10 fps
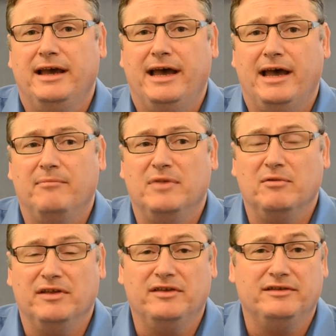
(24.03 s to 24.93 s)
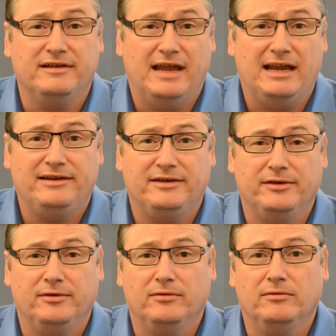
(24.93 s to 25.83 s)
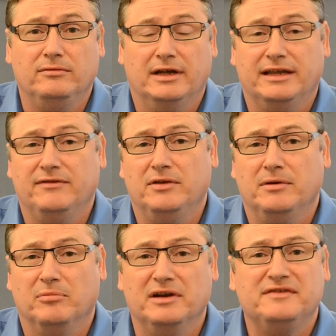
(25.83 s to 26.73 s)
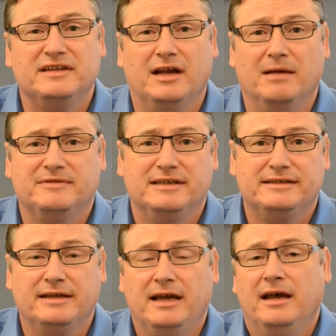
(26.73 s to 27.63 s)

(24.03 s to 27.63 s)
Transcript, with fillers: uh, be with you today to uh, give you a brief synopsis